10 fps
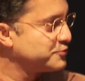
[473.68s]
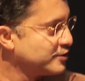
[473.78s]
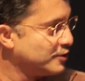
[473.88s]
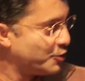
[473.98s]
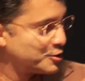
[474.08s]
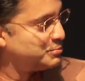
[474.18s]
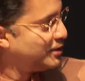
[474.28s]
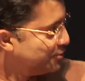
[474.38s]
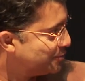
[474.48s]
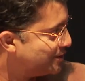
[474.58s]
for the long
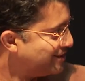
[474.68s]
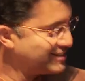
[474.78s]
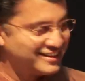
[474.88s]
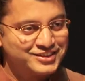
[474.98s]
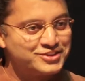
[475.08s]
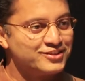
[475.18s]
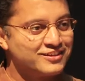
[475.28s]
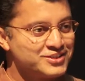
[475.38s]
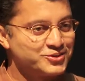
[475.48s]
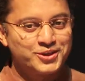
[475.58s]
bio. I didn't
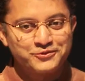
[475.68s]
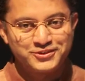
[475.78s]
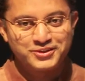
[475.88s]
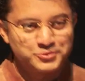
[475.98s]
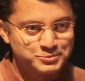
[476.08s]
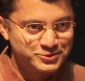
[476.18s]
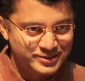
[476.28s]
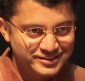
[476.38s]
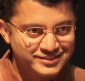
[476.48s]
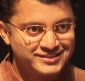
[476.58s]
realize all of that would be
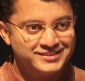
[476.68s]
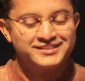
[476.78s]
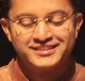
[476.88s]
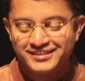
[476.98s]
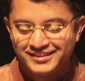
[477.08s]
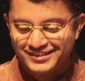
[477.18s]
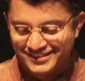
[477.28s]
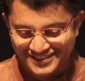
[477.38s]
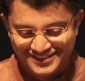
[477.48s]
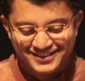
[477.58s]
read.
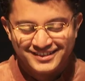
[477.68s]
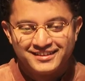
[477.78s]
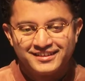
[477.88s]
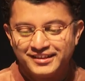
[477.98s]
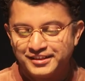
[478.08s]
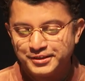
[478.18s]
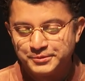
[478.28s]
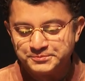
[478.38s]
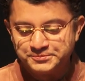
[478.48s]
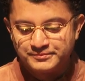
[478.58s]

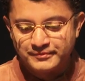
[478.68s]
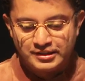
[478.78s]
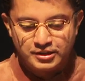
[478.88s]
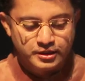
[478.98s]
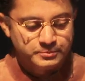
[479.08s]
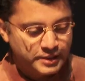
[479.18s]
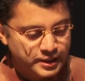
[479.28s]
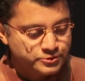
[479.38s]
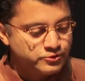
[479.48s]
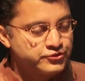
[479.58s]
I'd
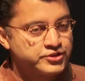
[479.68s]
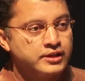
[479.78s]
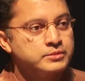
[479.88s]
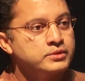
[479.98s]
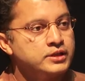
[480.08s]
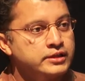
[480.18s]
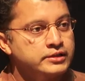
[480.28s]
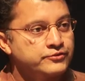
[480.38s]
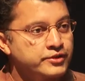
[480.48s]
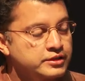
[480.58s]
like to start
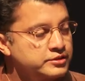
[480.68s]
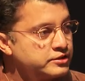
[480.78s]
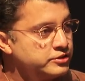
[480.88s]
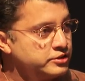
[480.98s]
by thanking